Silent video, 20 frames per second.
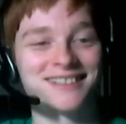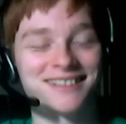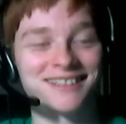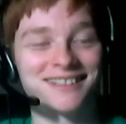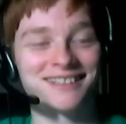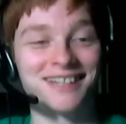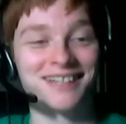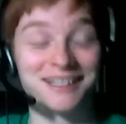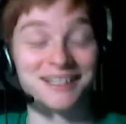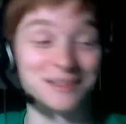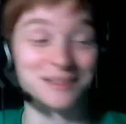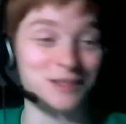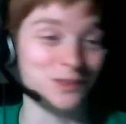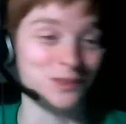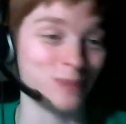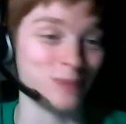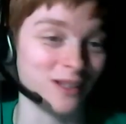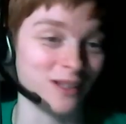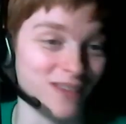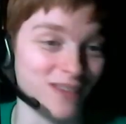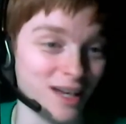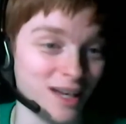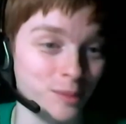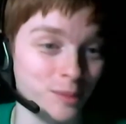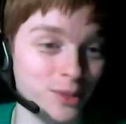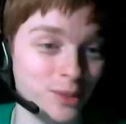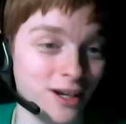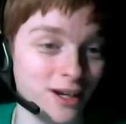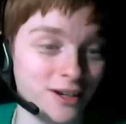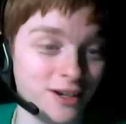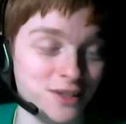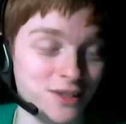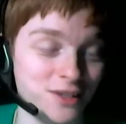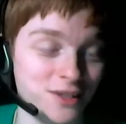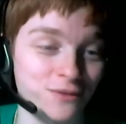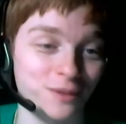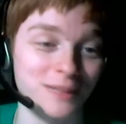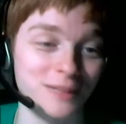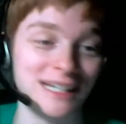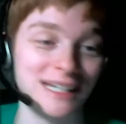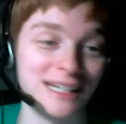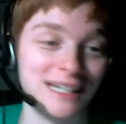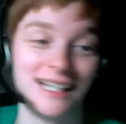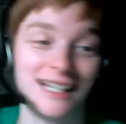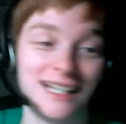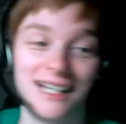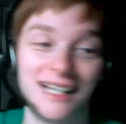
It's just been a lot of progress for me,